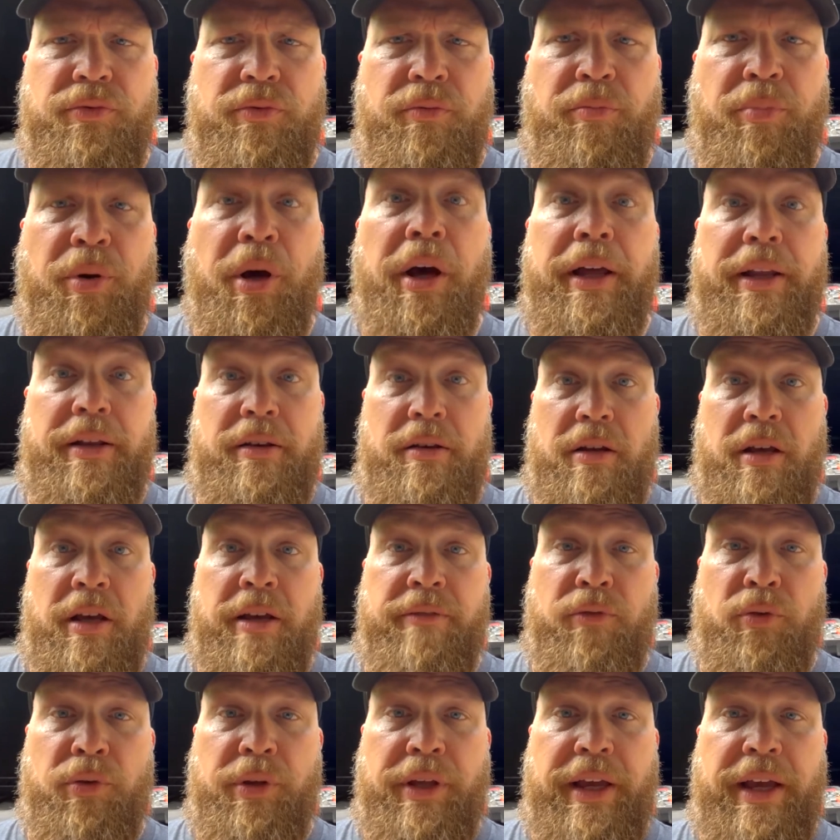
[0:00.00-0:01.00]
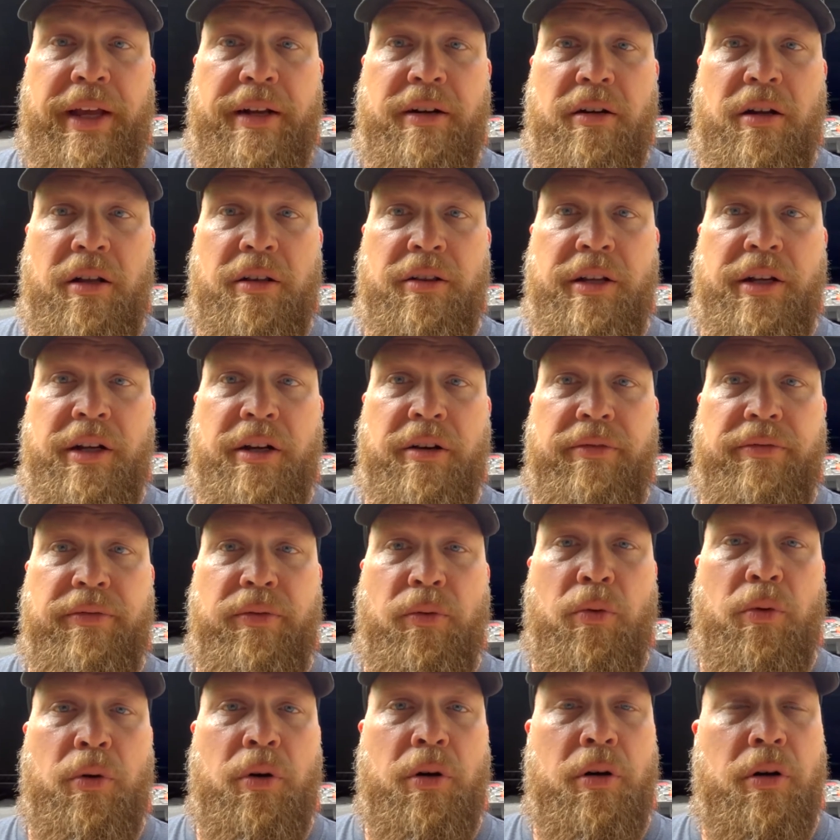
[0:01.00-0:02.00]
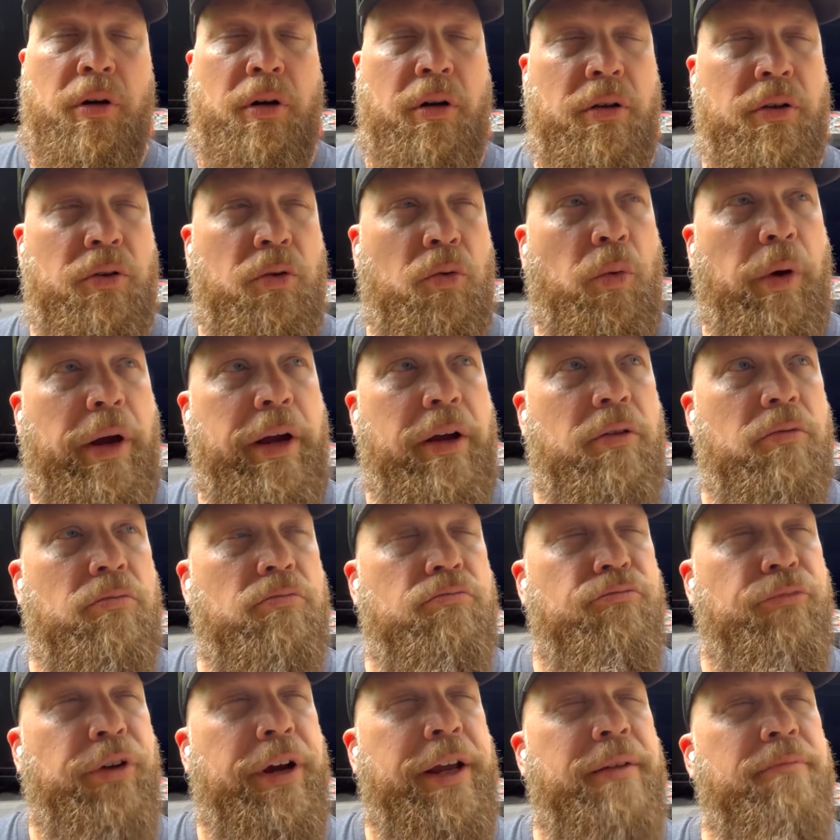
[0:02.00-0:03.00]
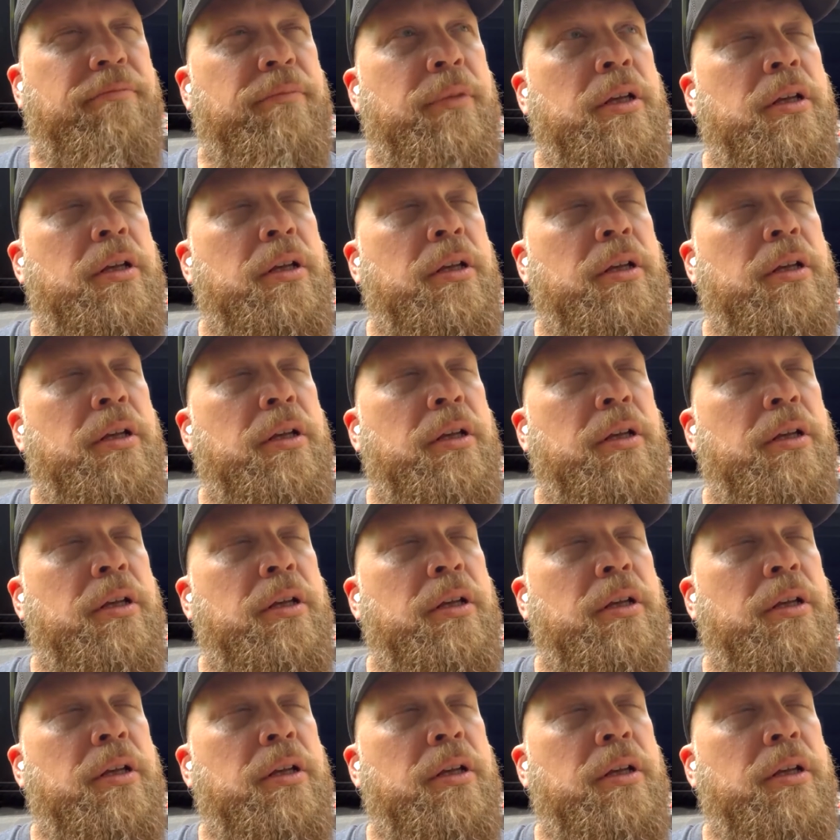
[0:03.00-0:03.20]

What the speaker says: but I've only had it on there for a little while, right?